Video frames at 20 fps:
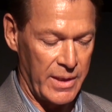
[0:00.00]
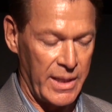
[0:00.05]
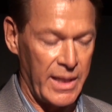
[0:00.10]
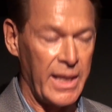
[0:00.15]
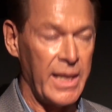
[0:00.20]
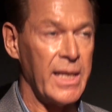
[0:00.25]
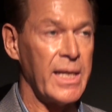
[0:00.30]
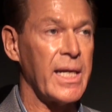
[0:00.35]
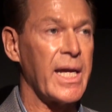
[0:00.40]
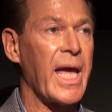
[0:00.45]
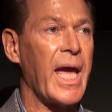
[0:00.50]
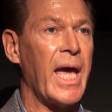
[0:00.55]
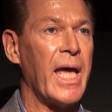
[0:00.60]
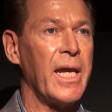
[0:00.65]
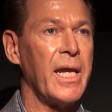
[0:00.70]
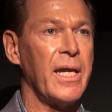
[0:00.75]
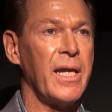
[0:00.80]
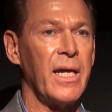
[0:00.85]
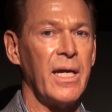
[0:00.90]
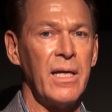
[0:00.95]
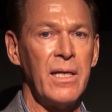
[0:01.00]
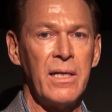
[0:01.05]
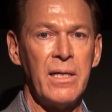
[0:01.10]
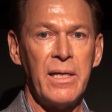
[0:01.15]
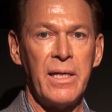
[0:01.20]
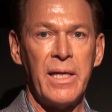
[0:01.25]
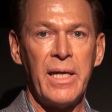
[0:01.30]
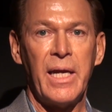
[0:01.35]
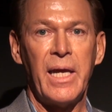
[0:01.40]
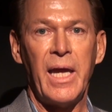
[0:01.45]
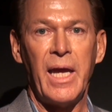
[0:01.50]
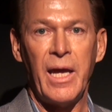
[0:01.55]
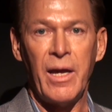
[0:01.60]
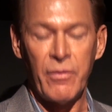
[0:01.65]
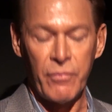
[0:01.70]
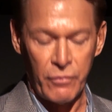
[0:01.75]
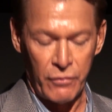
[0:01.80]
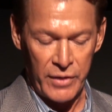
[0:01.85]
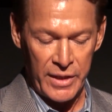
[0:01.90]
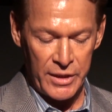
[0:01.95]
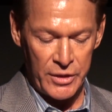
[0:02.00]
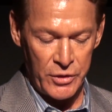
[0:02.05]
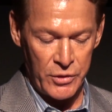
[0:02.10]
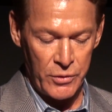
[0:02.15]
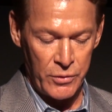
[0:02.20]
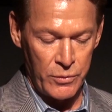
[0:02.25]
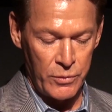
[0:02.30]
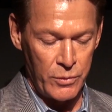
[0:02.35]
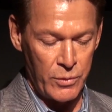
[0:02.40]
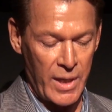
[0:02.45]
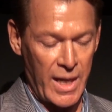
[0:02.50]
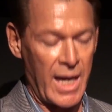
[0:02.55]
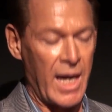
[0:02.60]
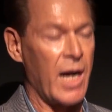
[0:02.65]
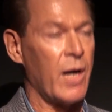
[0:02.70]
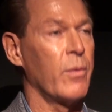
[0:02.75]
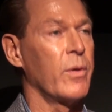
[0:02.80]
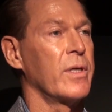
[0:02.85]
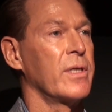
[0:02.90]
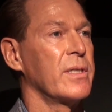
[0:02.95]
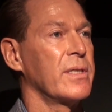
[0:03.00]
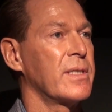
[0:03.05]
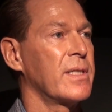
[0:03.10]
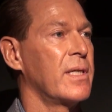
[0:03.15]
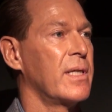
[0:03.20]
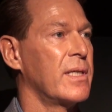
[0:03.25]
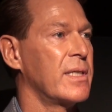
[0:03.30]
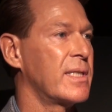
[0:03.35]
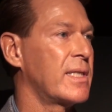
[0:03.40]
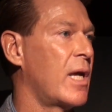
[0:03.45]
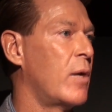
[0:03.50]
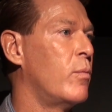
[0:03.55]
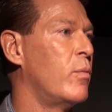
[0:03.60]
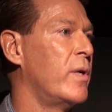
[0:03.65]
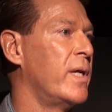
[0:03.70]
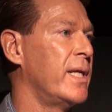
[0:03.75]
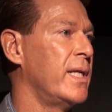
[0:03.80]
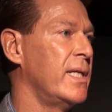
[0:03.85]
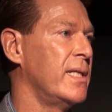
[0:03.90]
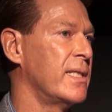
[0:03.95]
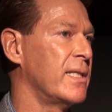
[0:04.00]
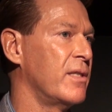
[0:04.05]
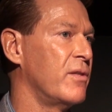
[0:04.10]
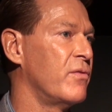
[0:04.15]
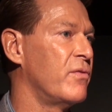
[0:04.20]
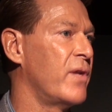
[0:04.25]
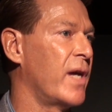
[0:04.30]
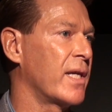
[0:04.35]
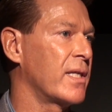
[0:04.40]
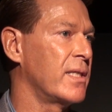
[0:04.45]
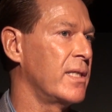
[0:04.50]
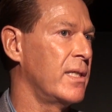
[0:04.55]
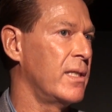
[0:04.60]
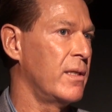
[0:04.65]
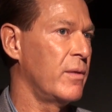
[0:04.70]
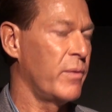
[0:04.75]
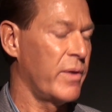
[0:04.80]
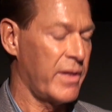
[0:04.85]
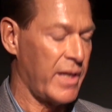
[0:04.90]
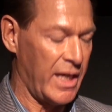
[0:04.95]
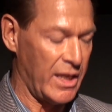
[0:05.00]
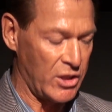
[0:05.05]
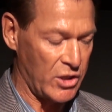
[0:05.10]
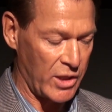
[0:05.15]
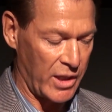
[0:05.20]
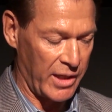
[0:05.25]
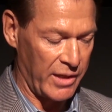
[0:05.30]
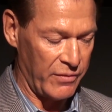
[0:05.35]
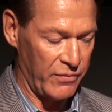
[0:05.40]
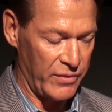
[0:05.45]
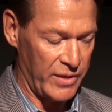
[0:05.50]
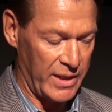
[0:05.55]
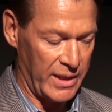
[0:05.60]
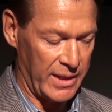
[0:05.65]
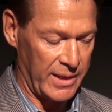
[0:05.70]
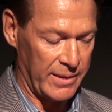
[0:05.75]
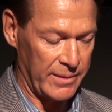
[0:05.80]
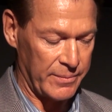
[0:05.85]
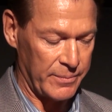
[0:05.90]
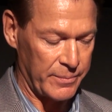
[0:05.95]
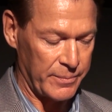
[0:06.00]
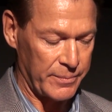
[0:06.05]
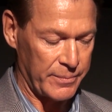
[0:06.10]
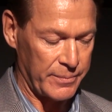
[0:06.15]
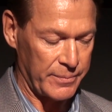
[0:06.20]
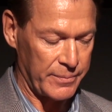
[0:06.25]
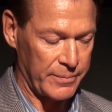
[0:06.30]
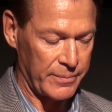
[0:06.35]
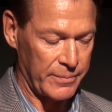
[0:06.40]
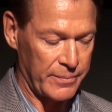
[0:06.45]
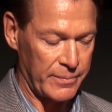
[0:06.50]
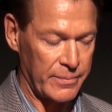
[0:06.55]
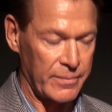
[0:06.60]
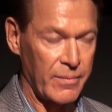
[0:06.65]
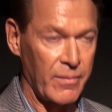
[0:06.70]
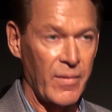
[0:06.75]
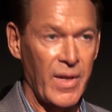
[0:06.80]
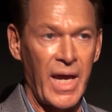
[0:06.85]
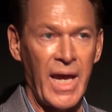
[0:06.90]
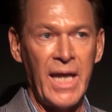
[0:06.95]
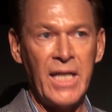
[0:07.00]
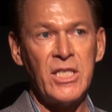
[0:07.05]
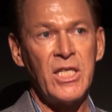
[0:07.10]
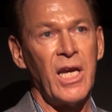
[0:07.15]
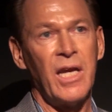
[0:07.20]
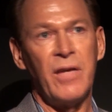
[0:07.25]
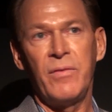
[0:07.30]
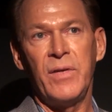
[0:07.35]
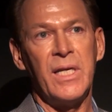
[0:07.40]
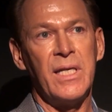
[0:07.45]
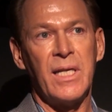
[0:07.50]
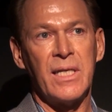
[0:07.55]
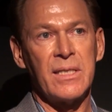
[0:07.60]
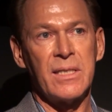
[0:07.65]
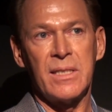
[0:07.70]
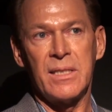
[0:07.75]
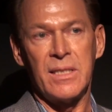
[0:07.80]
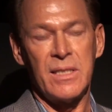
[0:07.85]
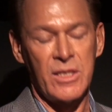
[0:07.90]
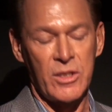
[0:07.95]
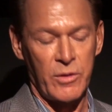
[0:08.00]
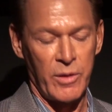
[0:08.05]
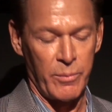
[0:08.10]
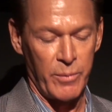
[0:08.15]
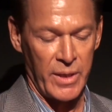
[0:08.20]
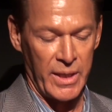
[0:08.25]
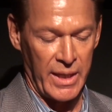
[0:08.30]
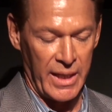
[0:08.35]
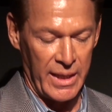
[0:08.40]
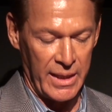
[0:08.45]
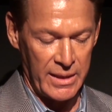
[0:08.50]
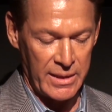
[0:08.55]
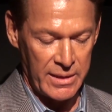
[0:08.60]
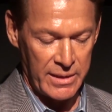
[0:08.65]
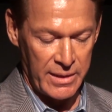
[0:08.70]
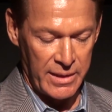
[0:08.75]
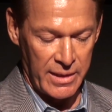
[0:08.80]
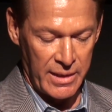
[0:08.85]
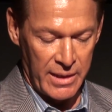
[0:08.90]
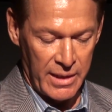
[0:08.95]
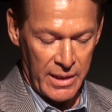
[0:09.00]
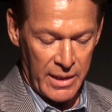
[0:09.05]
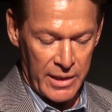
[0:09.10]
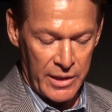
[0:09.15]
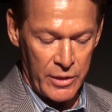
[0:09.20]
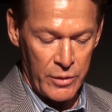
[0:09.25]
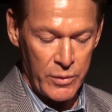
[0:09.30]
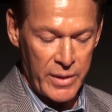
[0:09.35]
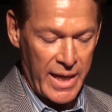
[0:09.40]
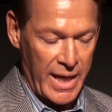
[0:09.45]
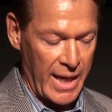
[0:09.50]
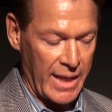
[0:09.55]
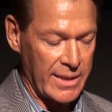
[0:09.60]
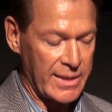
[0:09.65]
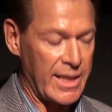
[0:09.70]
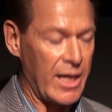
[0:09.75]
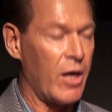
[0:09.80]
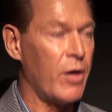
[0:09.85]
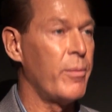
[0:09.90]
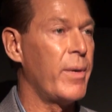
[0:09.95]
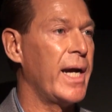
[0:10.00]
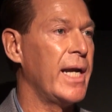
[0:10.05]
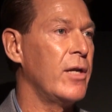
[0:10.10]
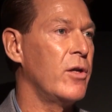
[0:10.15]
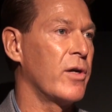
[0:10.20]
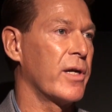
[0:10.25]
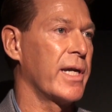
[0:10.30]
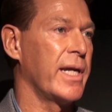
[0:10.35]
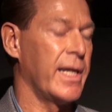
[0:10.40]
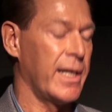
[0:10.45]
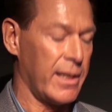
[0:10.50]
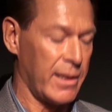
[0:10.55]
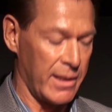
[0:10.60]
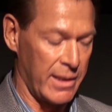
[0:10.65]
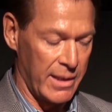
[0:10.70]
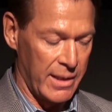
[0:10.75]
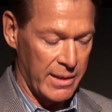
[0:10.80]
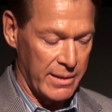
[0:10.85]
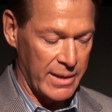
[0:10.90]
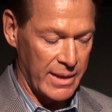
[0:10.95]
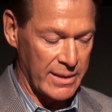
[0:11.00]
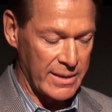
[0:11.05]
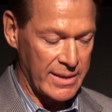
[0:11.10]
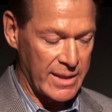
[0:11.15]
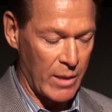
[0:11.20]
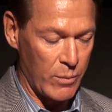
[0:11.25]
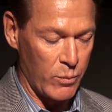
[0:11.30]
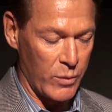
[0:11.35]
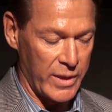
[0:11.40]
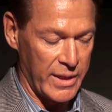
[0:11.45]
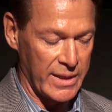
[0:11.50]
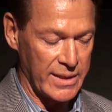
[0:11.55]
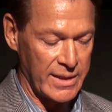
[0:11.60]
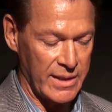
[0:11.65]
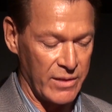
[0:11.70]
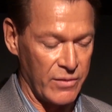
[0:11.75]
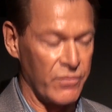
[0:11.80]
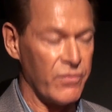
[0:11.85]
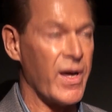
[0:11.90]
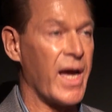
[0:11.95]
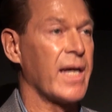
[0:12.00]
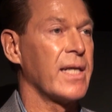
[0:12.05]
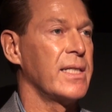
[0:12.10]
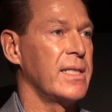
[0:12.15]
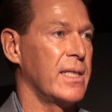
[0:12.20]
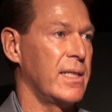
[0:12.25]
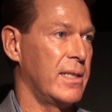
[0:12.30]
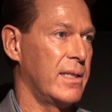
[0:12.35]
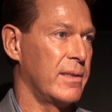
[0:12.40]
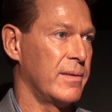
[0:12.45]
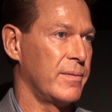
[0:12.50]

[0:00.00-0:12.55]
In Canada, every 2 hours, someone is infected with HIV. HIV doesn't discriminate. You can't tell by looking that someone is infected.